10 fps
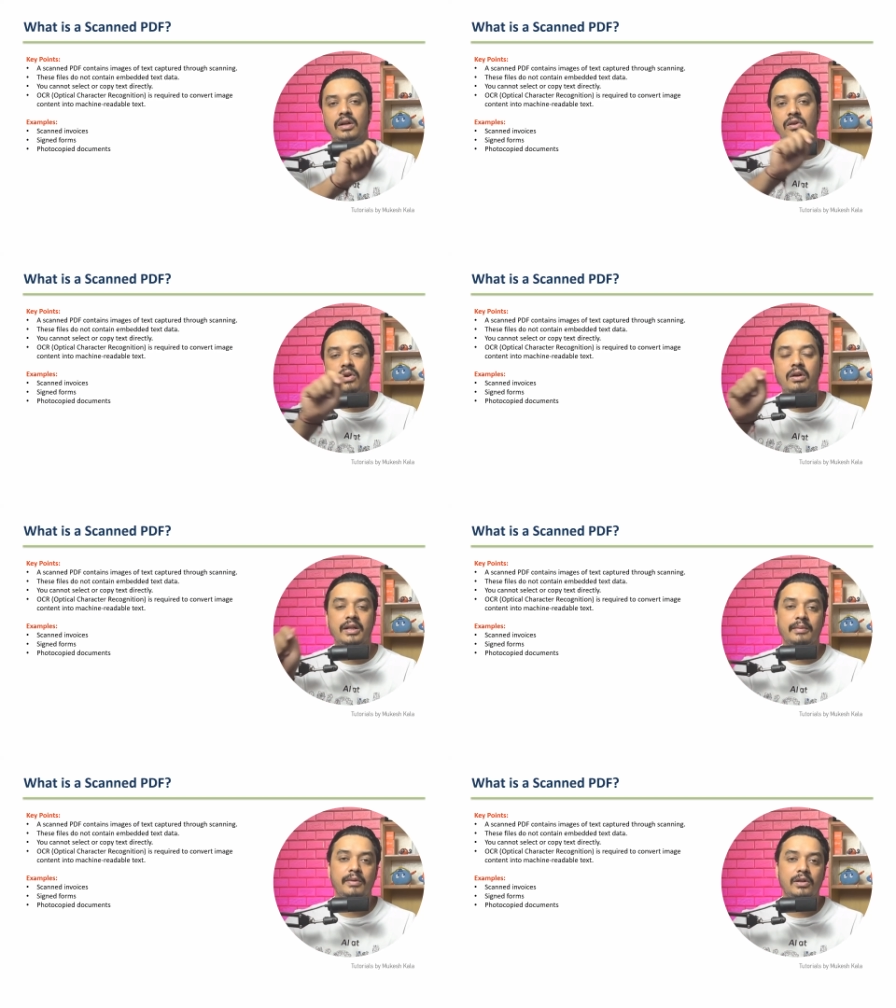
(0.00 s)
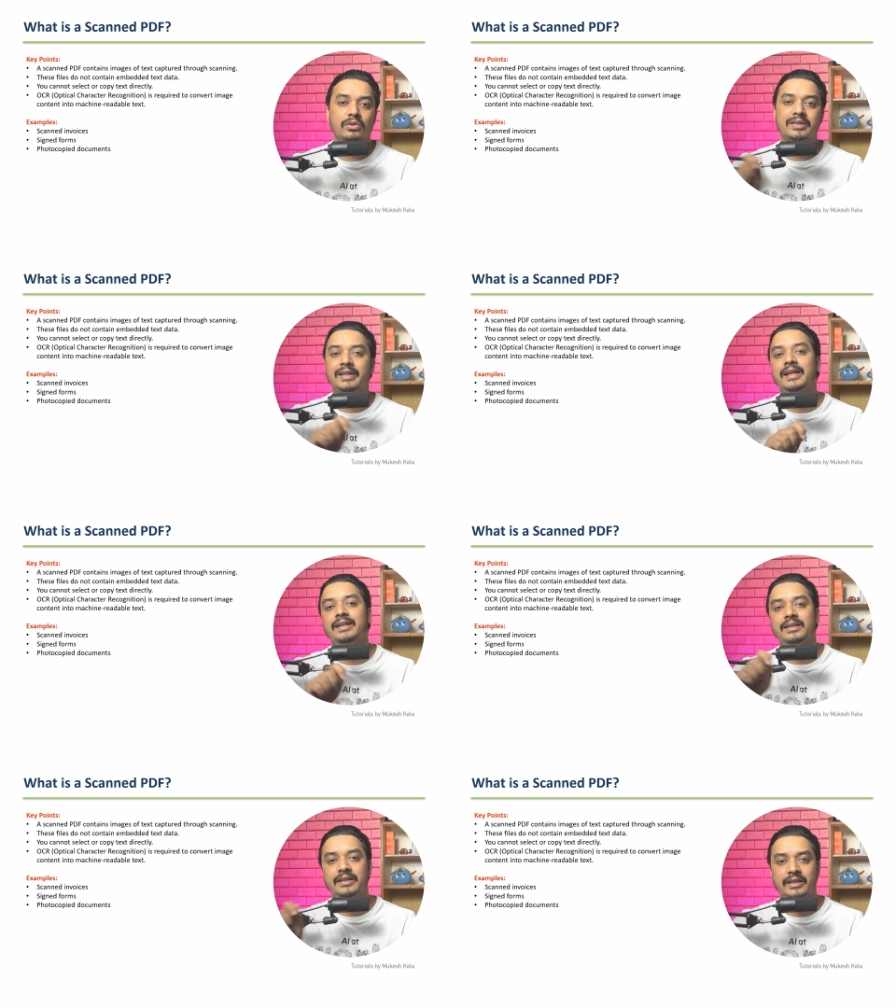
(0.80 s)
not able to
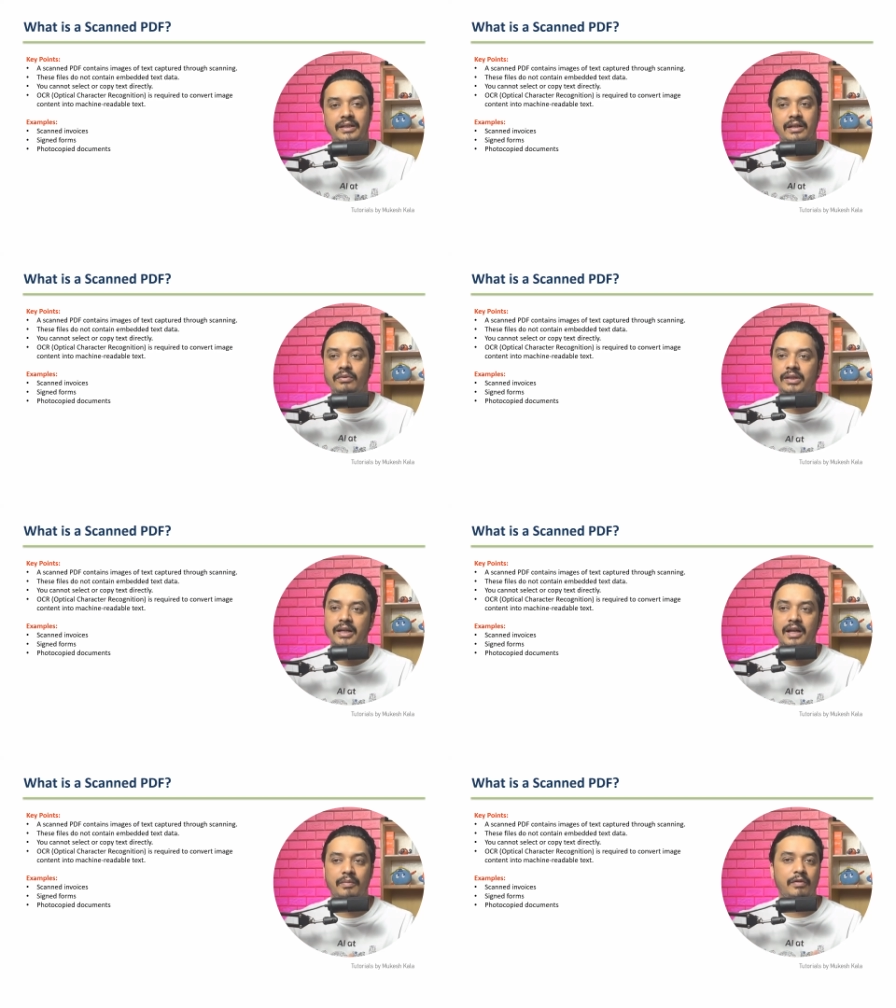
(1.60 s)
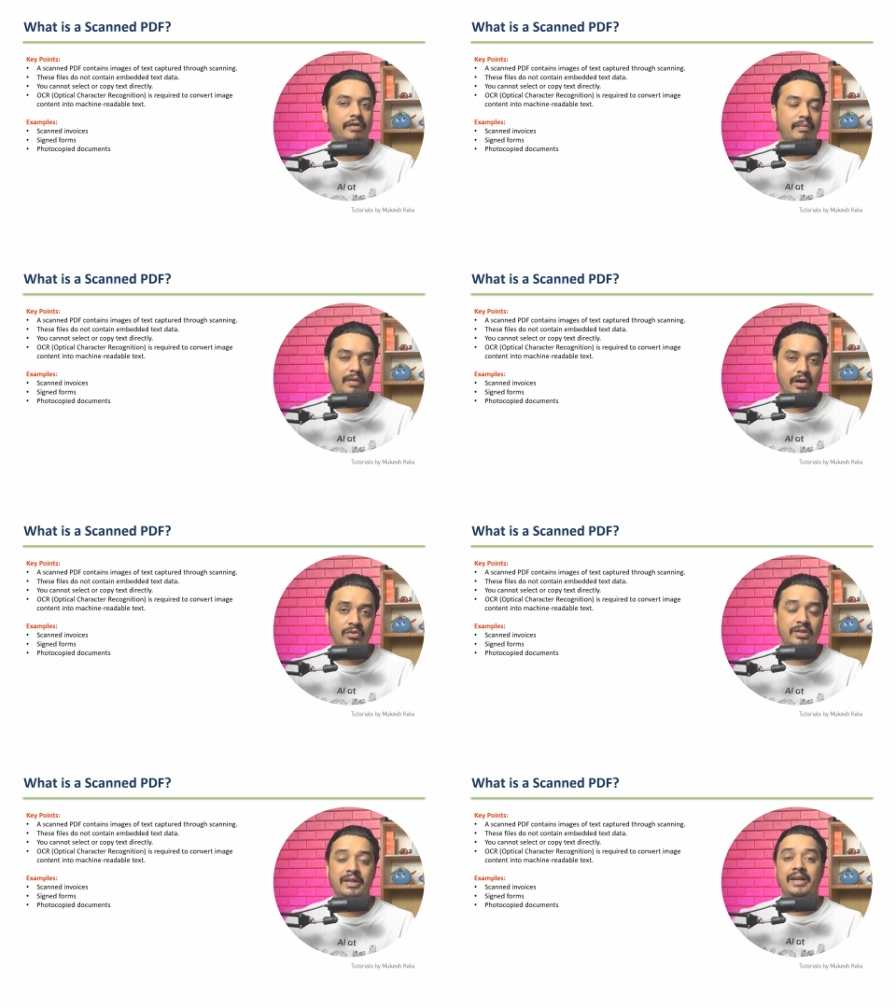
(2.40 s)
select the data with the help of a
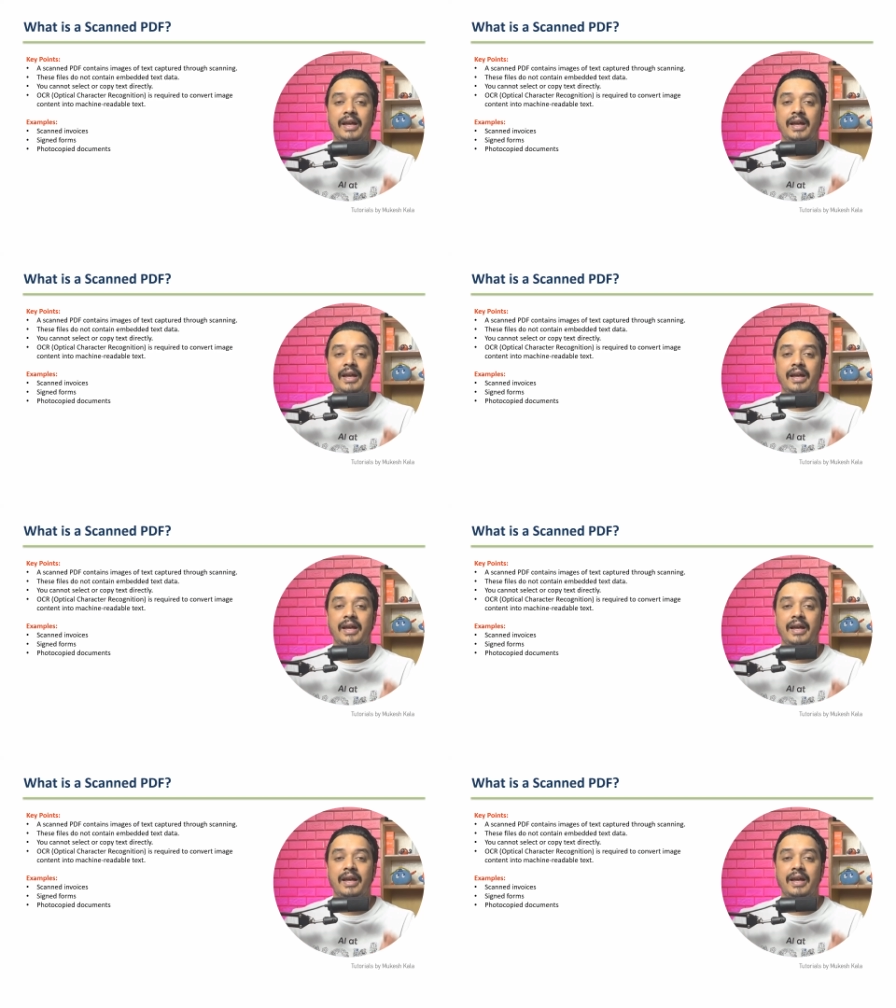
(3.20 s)
mouse,